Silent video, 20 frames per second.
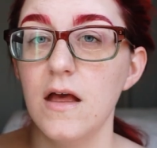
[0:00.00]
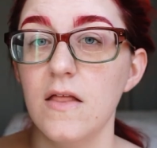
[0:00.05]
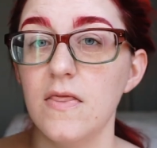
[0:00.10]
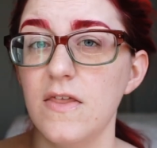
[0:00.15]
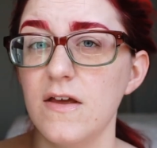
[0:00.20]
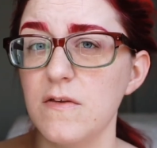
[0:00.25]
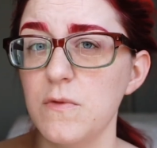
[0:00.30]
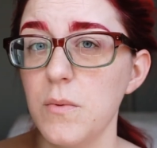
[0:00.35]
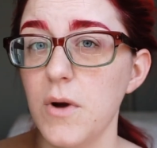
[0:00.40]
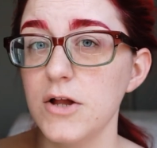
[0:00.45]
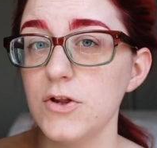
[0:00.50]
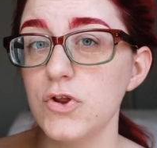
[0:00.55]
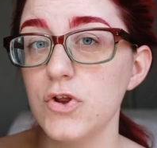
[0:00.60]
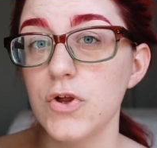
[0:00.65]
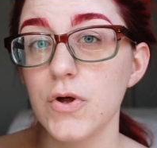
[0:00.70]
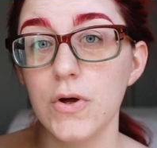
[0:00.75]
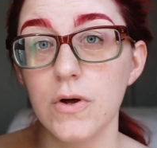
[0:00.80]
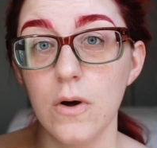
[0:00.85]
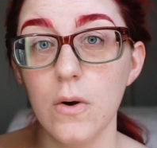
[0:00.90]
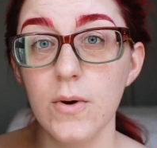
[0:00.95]
They swatched
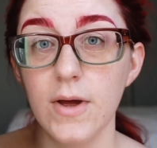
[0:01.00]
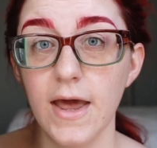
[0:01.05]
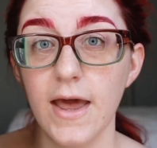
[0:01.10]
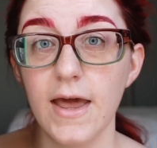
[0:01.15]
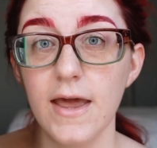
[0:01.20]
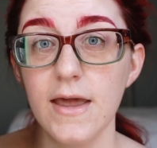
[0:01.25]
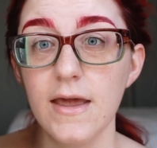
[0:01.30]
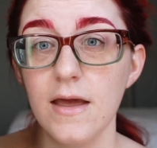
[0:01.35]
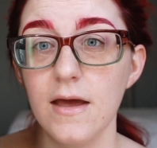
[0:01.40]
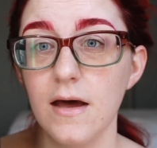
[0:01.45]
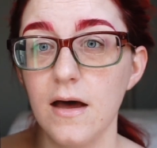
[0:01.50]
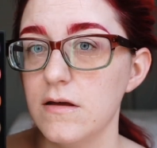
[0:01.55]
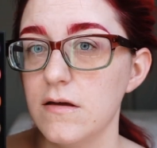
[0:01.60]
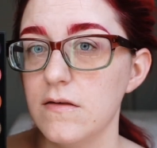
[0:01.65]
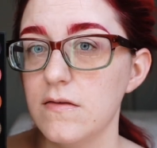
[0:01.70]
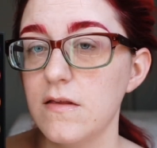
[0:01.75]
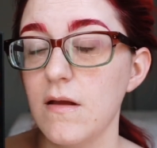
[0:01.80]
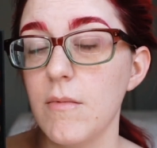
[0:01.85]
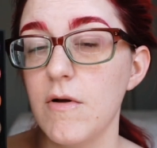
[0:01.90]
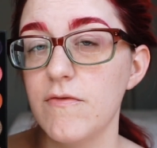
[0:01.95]
okay.
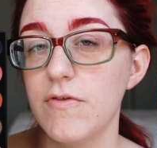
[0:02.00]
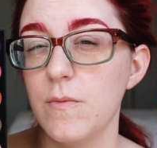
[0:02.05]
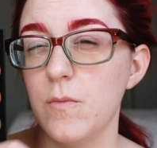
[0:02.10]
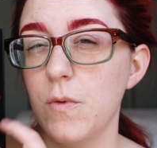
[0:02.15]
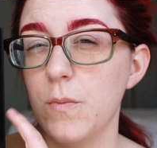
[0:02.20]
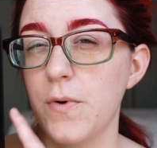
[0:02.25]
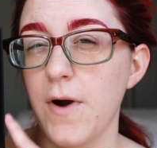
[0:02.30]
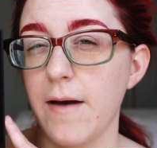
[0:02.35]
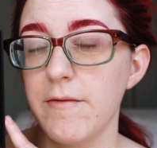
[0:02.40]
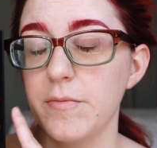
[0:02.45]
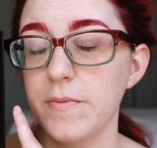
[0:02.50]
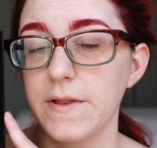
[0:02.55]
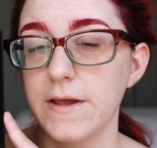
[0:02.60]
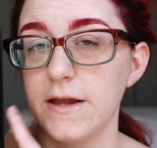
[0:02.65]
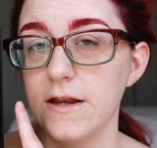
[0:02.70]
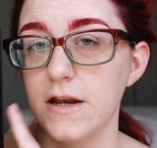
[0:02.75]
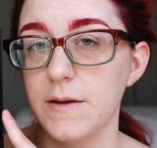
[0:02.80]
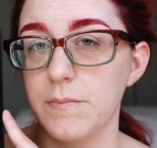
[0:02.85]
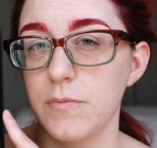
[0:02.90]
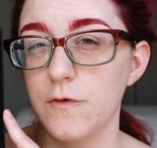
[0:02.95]
Some of them will probably
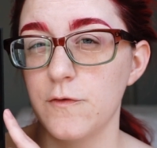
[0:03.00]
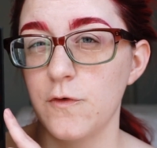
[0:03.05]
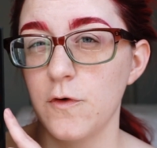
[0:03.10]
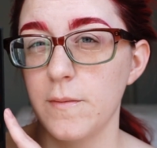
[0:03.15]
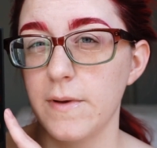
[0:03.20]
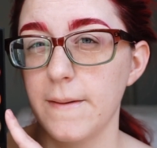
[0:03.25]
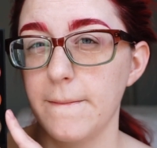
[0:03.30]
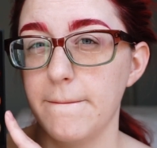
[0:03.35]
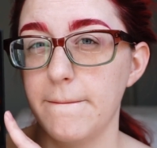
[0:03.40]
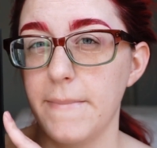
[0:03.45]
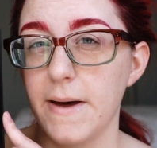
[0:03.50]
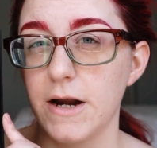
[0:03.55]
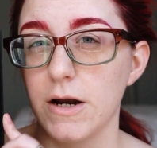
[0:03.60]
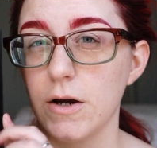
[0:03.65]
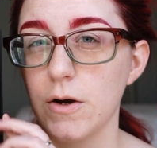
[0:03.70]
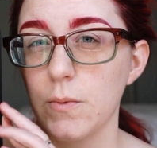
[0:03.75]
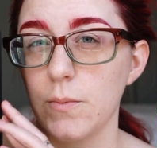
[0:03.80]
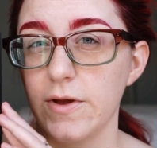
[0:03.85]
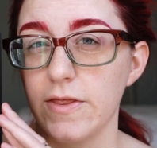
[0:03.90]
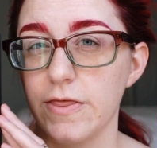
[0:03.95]
end up performing
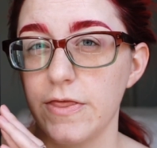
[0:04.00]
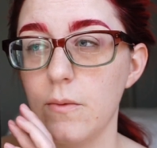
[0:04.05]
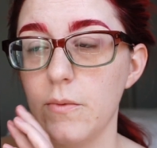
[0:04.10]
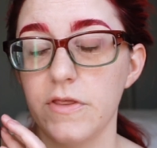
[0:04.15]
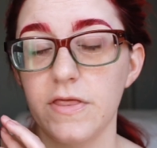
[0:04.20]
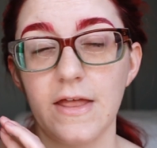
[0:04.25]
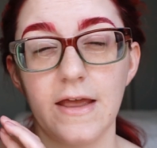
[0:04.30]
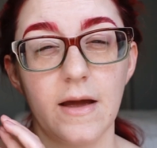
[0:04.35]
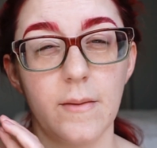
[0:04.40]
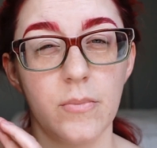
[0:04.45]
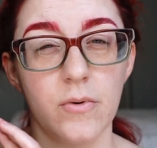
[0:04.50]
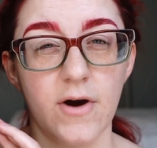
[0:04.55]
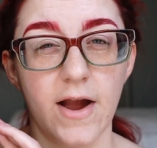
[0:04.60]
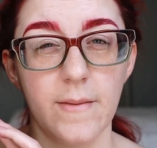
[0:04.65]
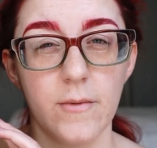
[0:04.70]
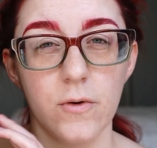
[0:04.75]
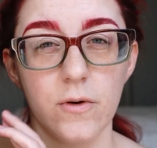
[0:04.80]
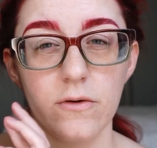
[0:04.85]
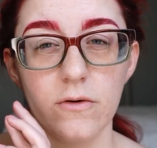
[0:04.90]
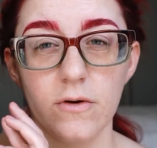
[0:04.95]
better with like a
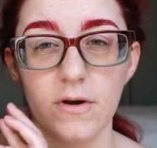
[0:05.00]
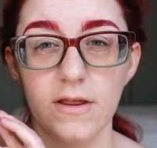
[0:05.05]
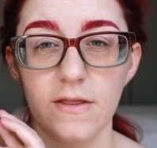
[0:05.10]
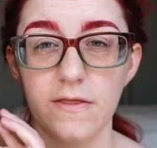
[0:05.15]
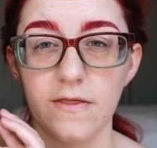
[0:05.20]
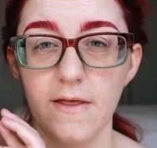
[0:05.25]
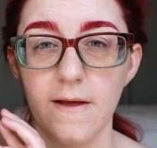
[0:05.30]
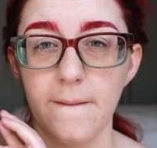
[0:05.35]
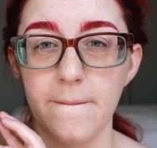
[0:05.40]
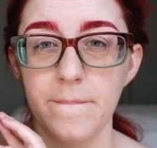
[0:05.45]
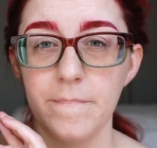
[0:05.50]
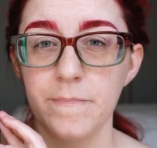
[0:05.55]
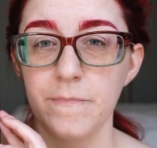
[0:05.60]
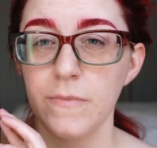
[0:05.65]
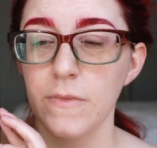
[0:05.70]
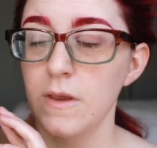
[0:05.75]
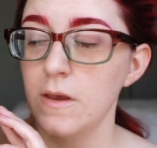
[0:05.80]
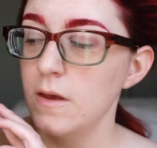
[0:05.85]
primer underneath them.